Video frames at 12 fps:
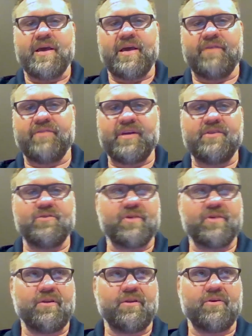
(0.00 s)
And then you
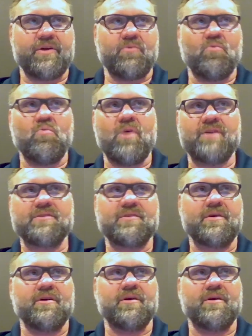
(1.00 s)
can look at what